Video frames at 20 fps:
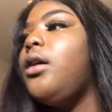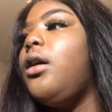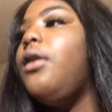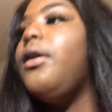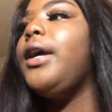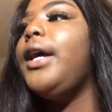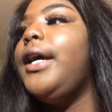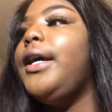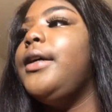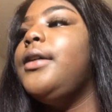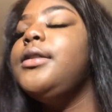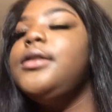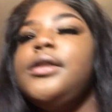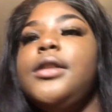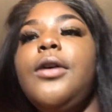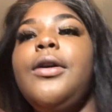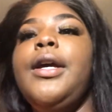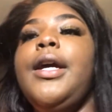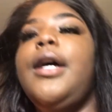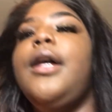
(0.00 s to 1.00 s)
Okay,
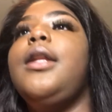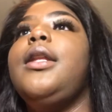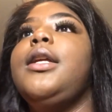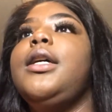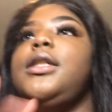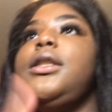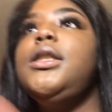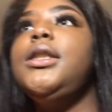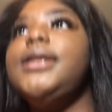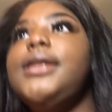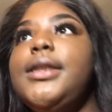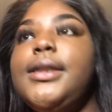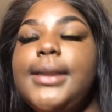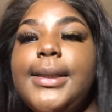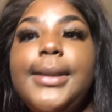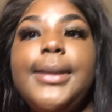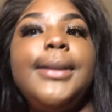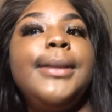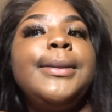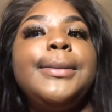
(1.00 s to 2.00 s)
so yeah, let's
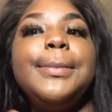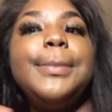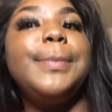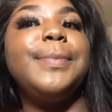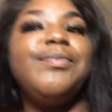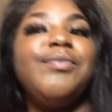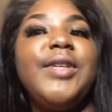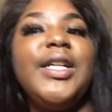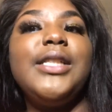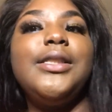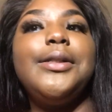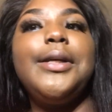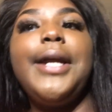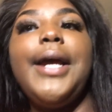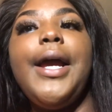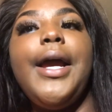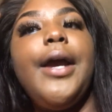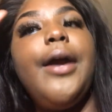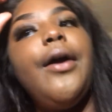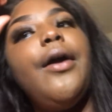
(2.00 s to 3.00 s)
get to the
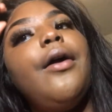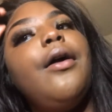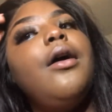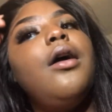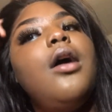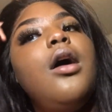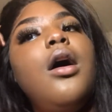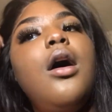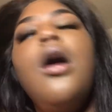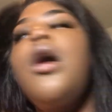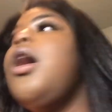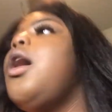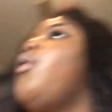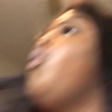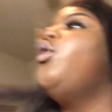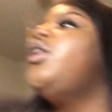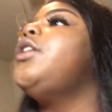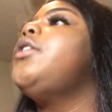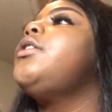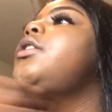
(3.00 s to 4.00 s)
hair. I'm
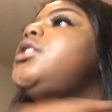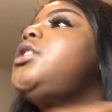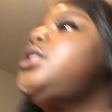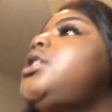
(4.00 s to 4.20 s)
wondering,